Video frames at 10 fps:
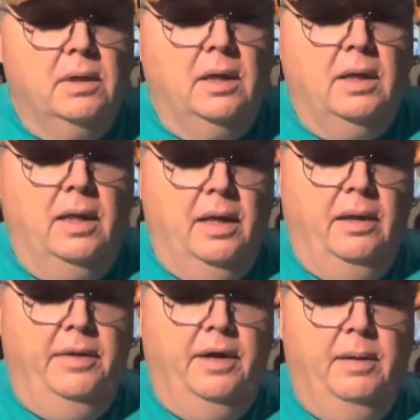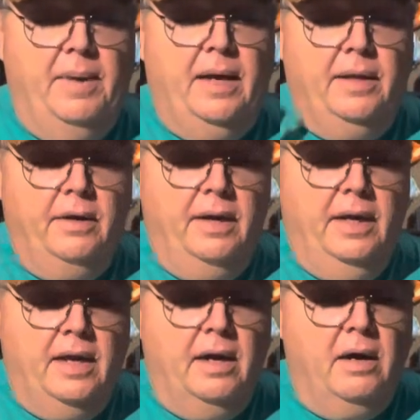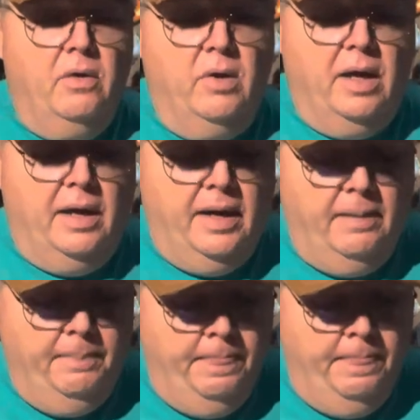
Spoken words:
and they're in the back there in the cargo area.